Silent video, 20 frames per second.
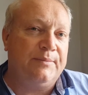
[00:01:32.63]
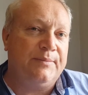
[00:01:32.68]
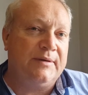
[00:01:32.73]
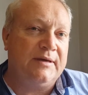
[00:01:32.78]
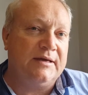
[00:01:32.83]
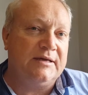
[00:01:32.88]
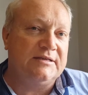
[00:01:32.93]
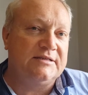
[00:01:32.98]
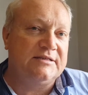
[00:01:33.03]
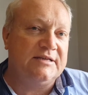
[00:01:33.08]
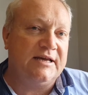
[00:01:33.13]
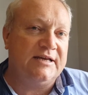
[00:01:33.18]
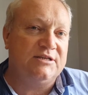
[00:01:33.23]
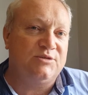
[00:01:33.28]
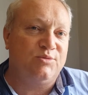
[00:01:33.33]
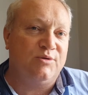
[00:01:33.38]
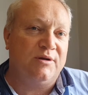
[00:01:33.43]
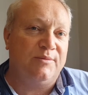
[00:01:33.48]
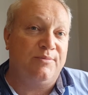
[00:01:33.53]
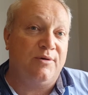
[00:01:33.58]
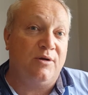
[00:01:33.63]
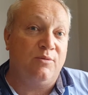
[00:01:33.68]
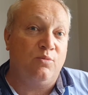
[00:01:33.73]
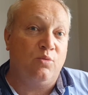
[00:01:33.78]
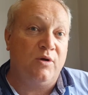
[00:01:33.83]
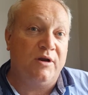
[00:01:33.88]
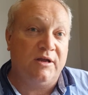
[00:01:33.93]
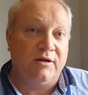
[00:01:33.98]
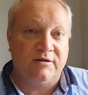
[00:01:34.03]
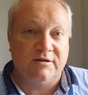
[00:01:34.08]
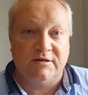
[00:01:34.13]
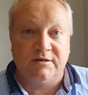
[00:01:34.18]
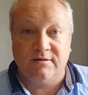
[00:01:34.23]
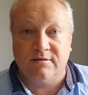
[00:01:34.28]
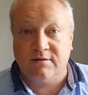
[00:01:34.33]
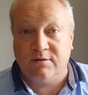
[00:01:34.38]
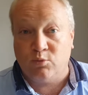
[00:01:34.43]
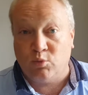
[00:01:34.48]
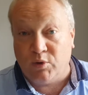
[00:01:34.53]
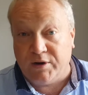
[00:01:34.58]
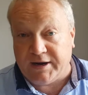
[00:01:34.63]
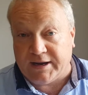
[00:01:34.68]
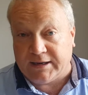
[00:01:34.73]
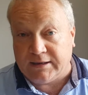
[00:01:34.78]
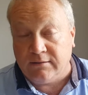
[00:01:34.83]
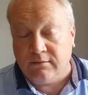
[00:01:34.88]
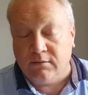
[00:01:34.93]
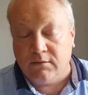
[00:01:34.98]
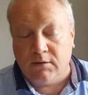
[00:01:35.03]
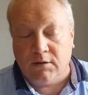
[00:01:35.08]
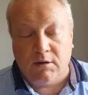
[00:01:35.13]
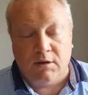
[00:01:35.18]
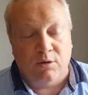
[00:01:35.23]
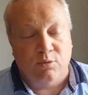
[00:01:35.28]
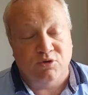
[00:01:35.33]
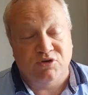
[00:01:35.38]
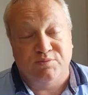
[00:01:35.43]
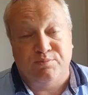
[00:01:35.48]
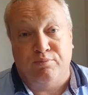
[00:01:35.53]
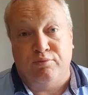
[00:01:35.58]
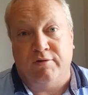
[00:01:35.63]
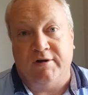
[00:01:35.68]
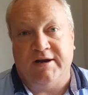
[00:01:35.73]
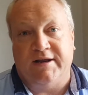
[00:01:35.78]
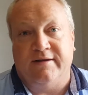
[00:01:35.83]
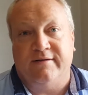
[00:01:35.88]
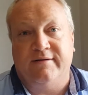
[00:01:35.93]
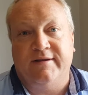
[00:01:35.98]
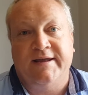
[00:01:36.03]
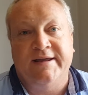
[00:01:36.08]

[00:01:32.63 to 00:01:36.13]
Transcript: being a stakes winner by winning on winning was brilliant.